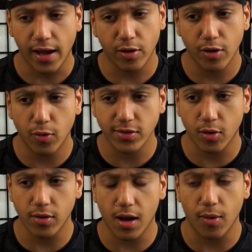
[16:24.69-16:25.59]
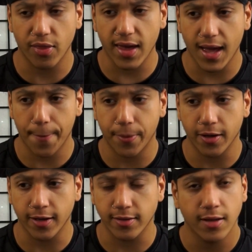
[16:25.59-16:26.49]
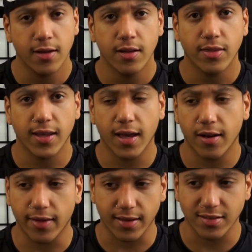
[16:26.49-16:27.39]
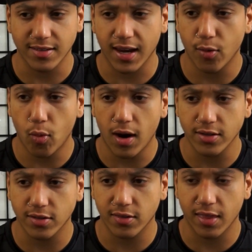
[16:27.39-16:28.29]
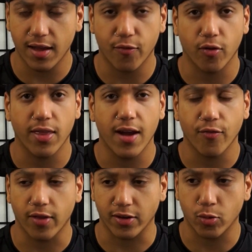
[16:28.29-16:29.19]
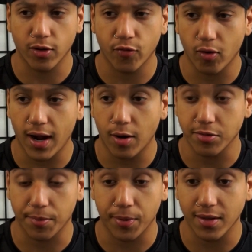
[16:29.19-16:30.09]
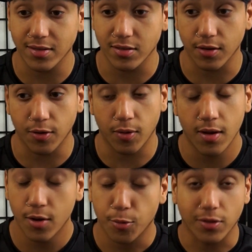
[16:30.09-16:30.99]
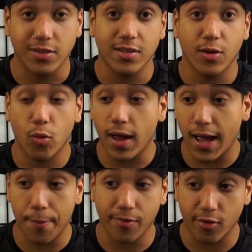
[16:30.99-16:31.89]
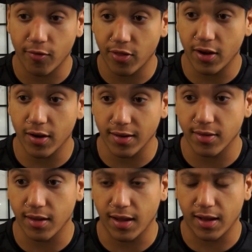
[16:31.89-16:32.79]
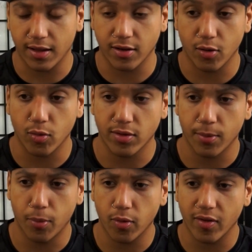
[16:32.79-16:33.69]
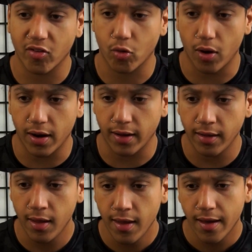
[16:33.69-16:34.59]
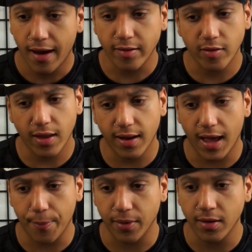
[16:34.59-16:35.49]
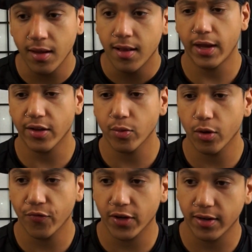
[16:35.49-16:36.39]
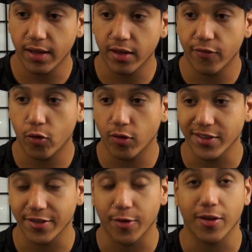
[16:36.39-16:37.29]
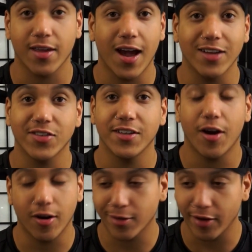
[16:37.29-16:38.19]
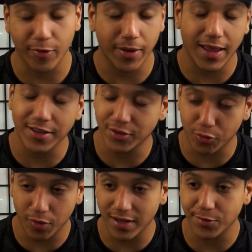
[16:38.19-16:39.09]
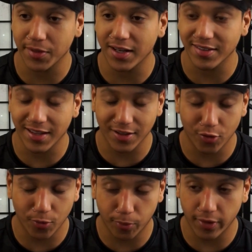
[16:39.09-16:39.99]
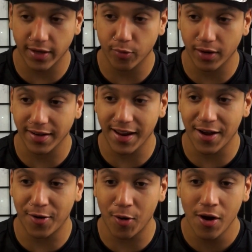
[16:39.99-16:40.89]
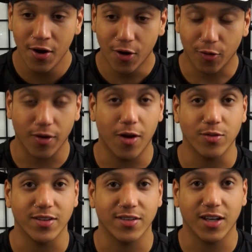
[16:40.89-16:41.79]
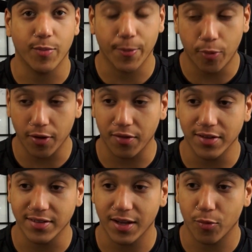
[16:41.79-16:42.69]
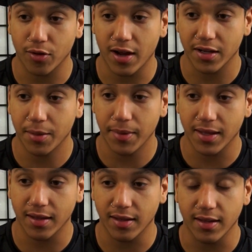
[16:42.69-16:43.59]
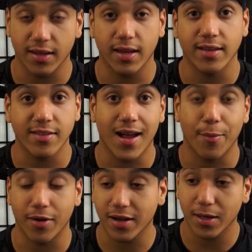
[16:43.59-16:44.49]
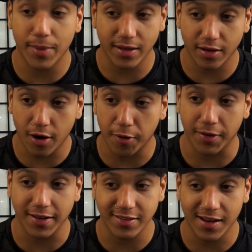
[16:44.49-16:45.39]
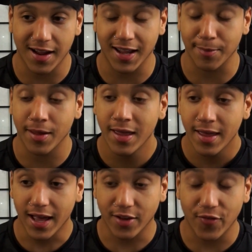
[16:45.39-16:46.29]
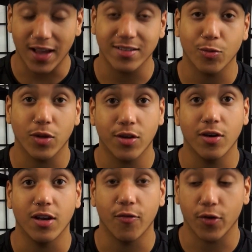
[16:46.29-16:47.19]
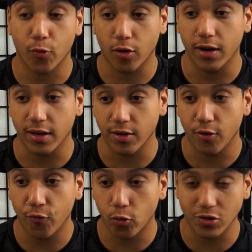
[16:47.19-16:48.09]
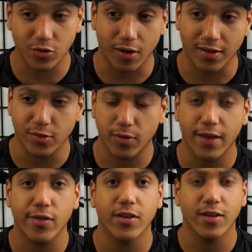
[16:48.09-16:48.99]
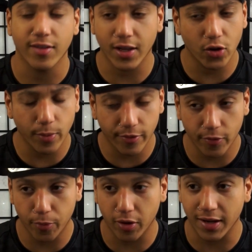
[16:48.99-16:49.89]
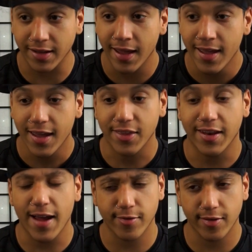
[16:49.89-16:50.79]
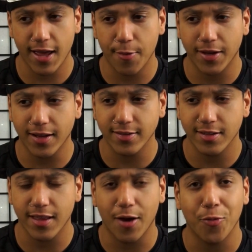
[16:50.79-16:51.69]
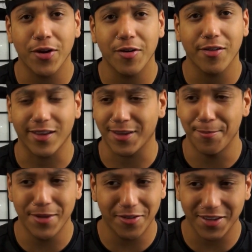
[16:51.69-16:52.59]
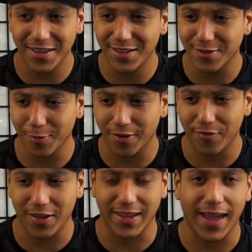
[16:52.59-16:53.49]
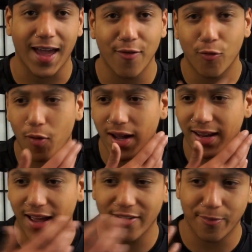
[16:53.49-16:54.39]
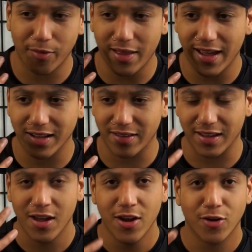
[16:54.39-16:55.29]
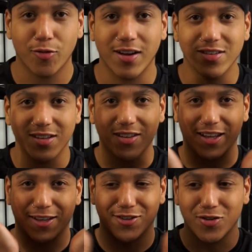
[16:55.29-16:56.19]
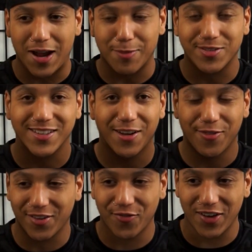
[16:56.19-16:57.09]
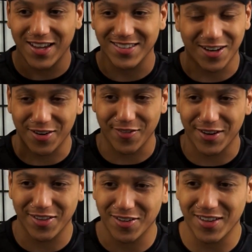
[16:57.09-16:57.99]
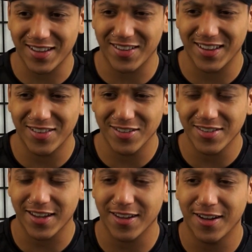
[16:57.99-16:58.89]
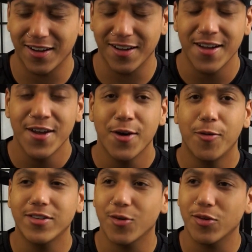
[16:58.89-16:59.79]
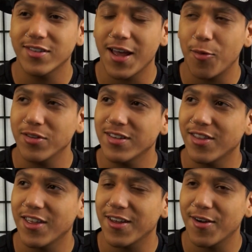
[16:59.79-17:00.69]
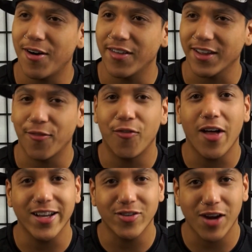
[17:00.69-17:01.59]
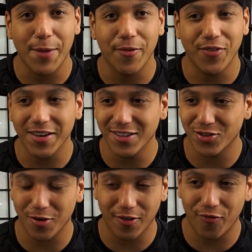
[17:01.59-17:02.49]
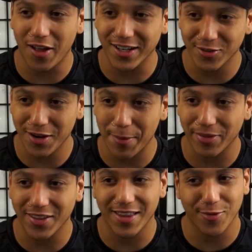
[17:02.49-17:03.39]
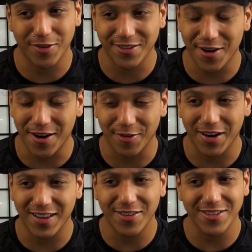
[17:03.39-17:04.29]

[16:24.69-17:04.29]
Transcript: I don't know what's going on with that, but they gotta, like, stay and watch that for that for, like, 24 hours apiece, so we're gonna see what happens over there and, uh, you know, with Temari's squad. After that happened, that is when we figured out that, of course, you know, Kakashi, Naruto, everybody has to rest. We gotta take a little break right now, or else it's gonna be pointless and we're not gonna make it in, in time. We're not gonna make it to Gaara in time as fast as we could if we weren't at, you know, full strength. So we're gonna have to, you know, take a little bit of a break. And then after that, we gotta see that weird, like, chameleon, sort of, like, half white, half black, like, crazy, like, contraption of his face. I don't even, it looks like, it looks like a what's it? What's that? What's that thing called? Like a fly trap, a Venus tra fly trap. I think that's what it's called, right? He